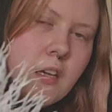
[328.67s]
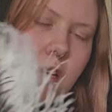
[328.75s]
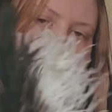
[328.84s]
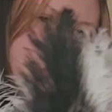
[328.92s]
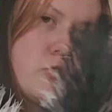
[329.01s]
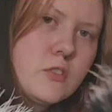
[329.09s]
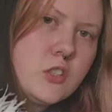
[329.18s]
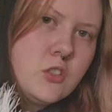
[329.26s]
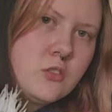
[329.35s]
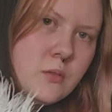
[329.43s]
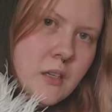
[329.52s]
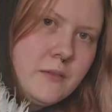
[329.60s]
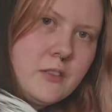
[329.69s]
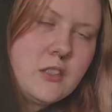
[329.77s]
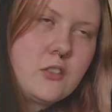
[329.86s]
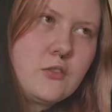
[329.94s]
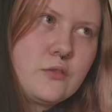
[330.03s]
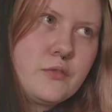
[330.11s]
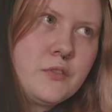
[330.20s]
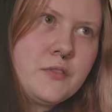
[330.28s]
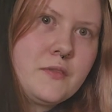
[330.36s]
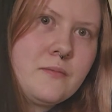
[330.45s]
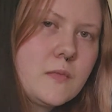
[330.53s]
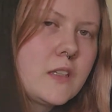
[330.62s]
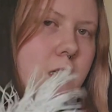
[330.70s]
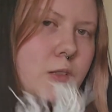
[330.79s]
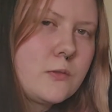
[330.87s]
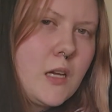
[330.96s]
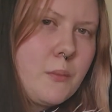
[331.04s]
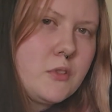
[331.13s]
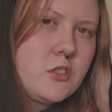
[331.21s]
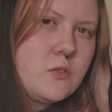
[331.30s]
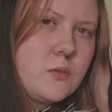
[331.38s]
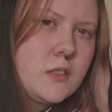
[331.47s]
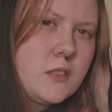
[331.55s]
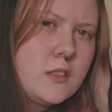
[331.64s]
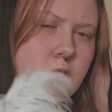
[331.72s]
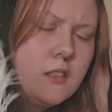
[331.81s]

Not really sure what I'm going to do for the little damaged one.